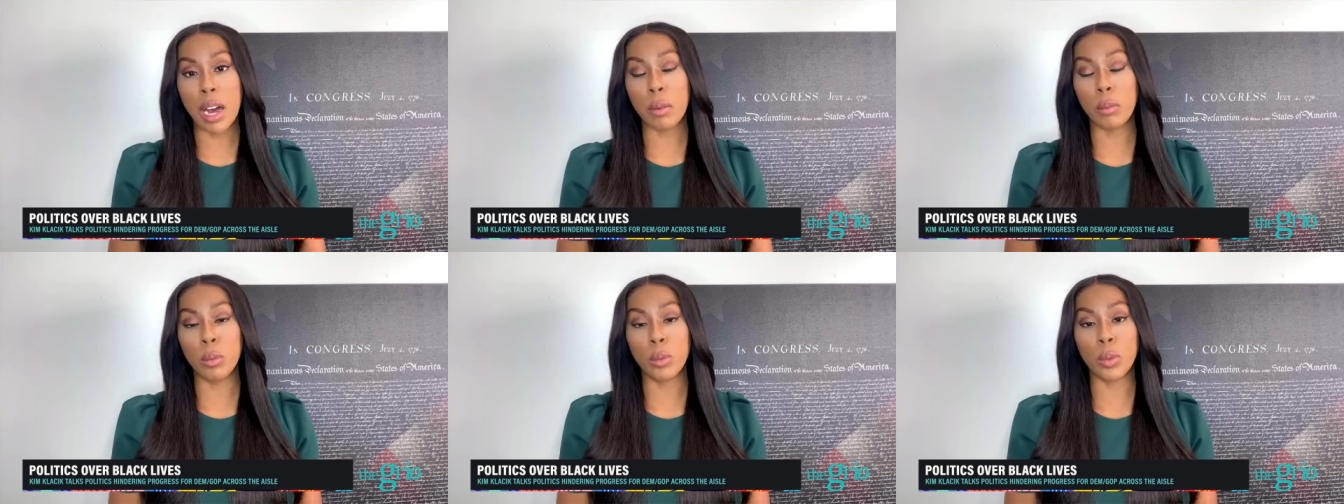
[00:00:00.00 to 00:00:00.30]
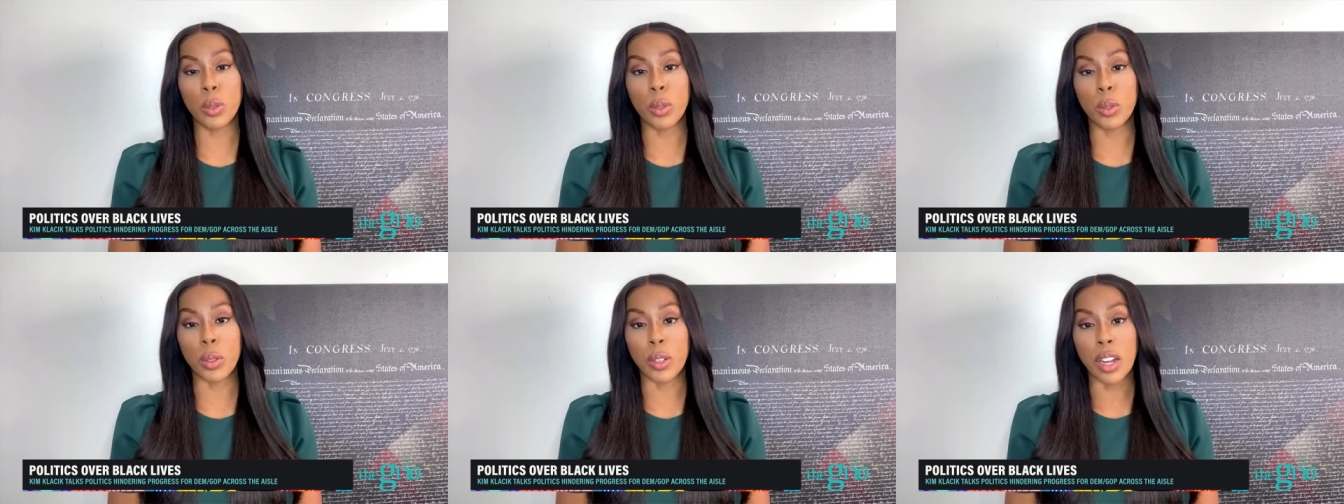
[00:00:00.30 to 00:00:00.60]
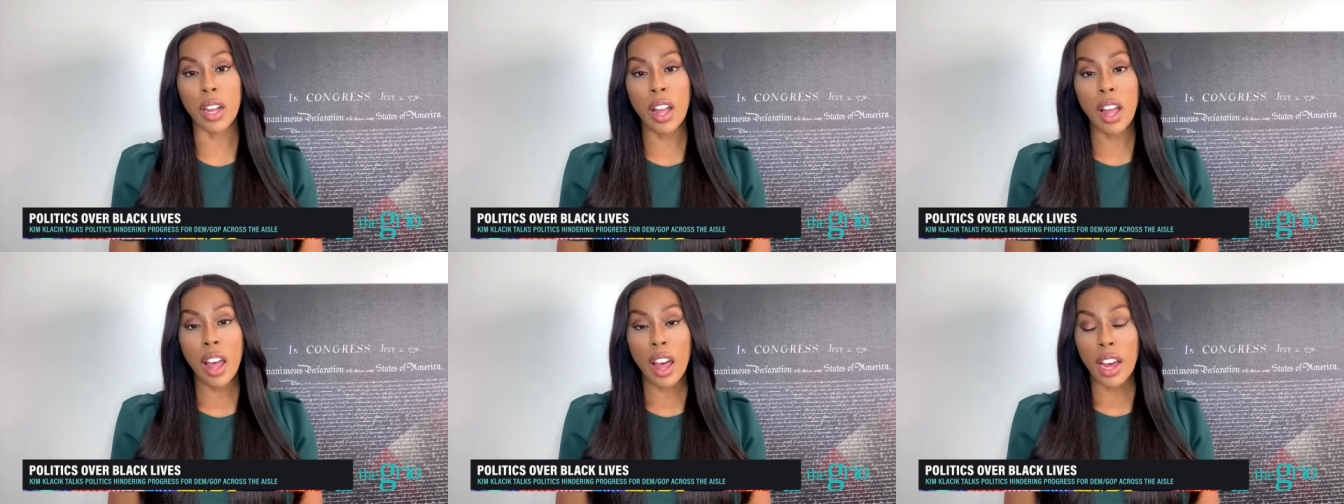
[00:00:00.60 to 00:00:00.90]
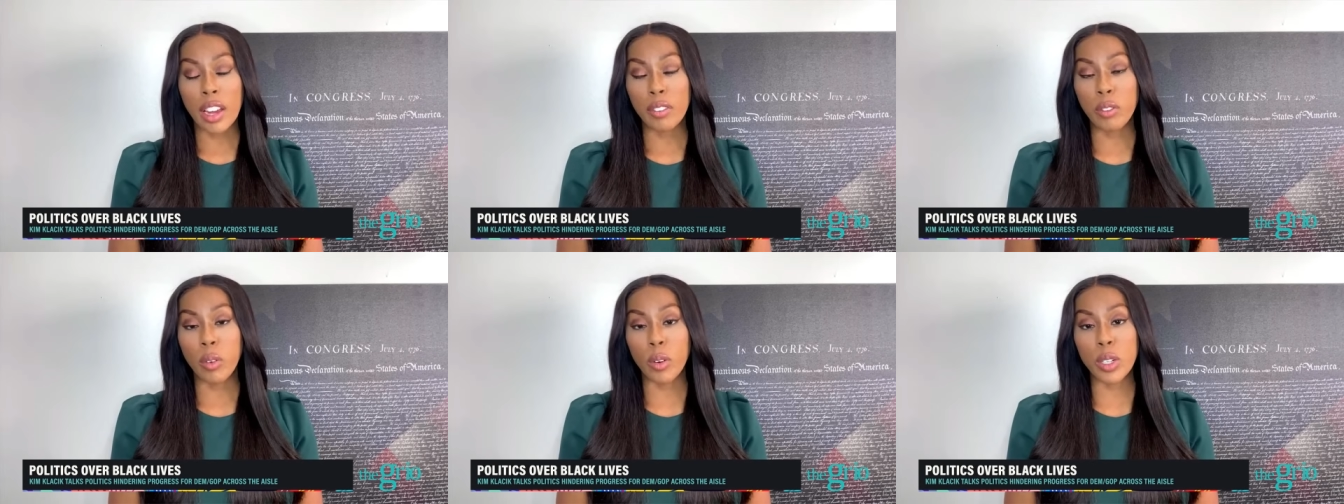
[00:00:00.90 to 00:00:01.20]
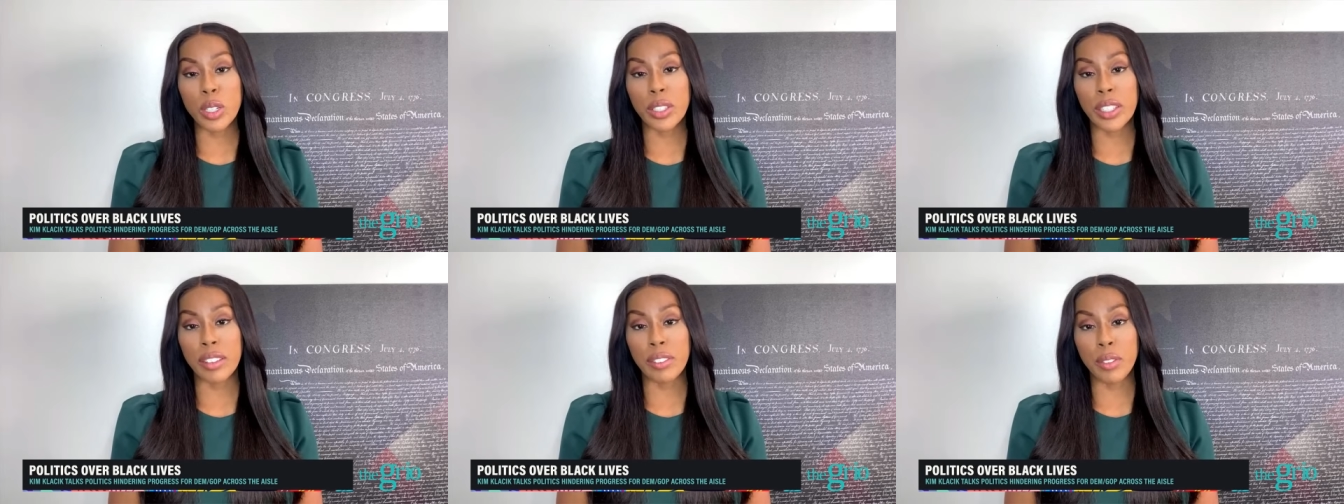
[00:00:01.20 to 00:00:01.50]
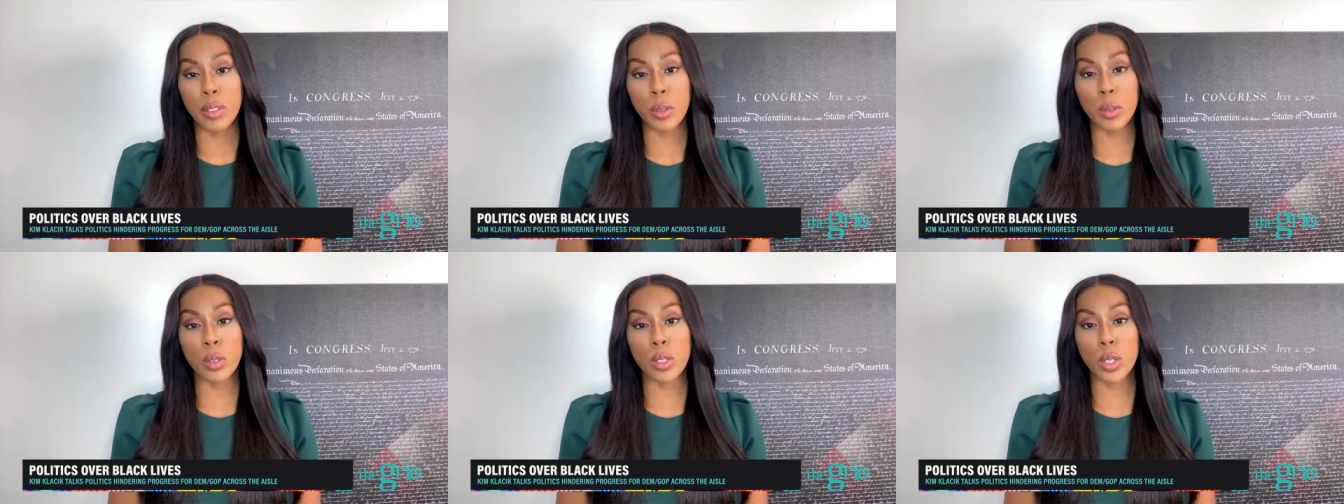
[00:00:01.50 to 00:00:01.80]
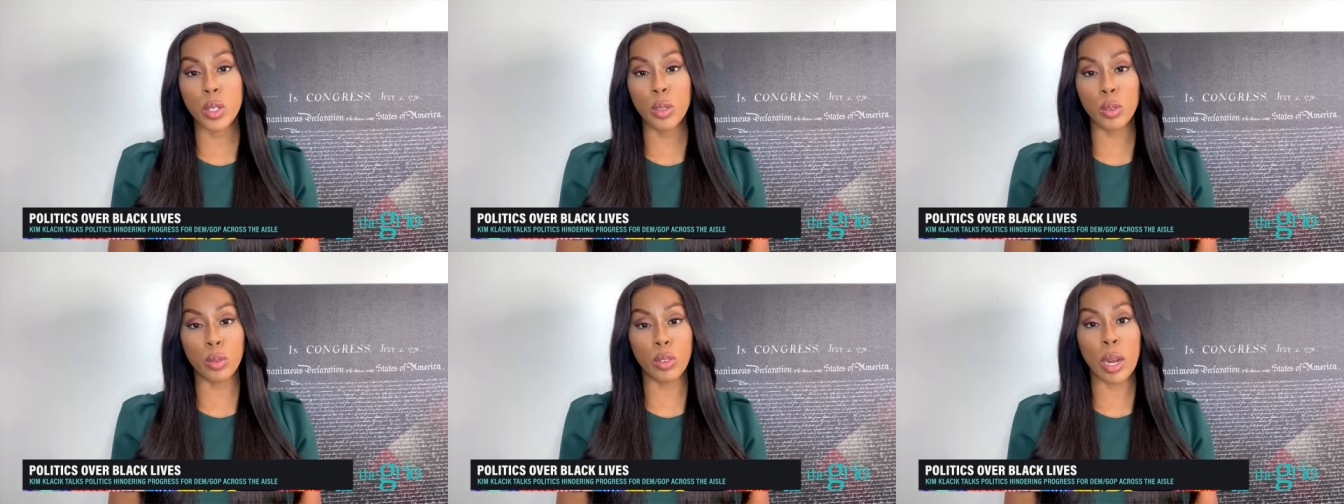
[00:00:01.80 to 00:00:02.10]
mob rule unfortunately
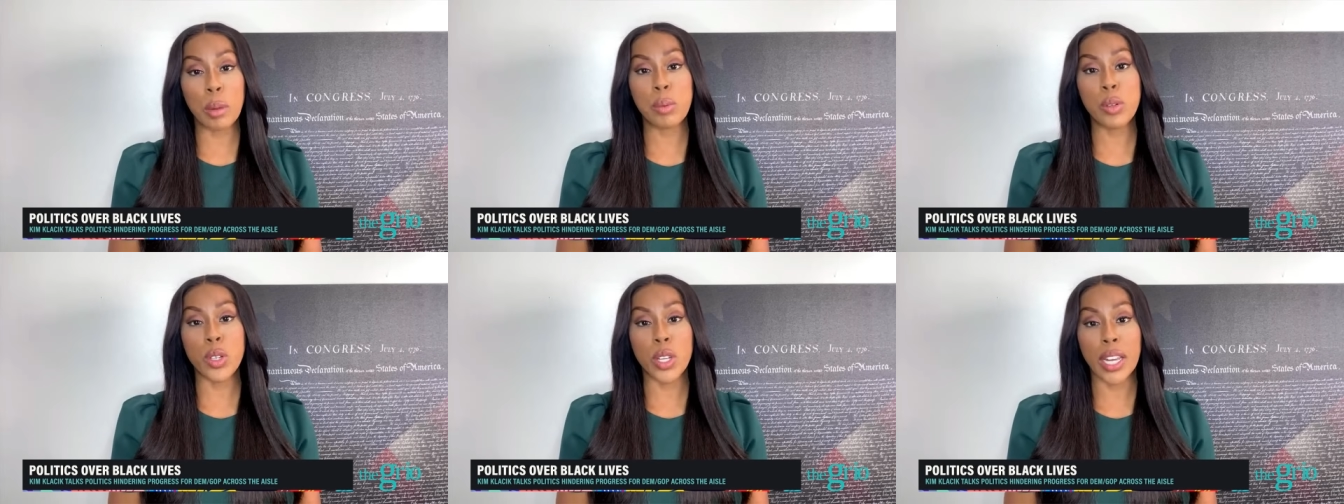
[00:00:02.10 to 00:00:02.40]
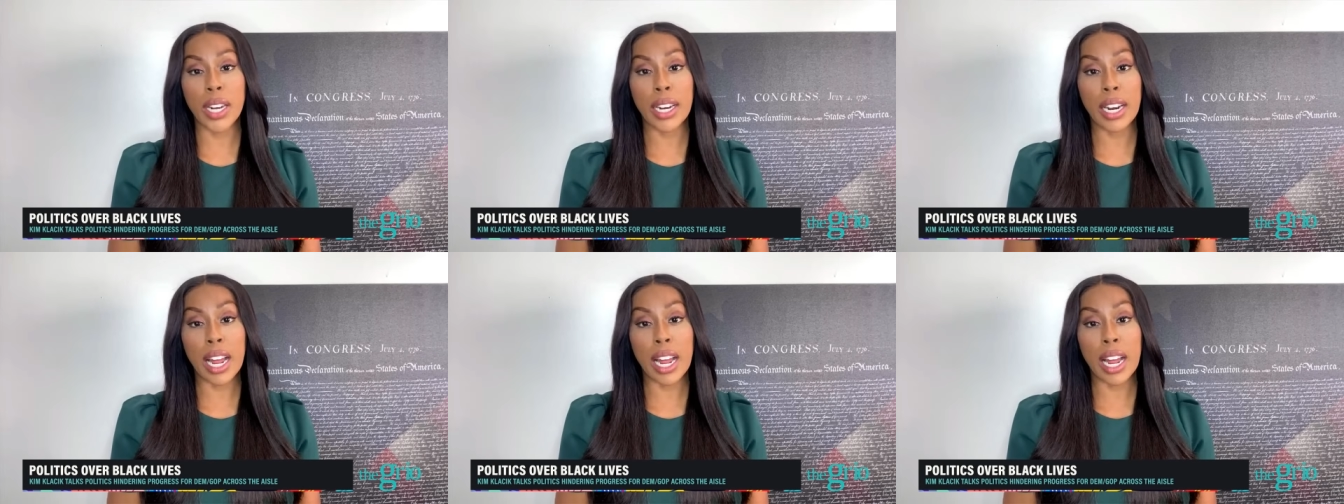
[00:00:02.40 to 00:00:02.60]
fuels corruption.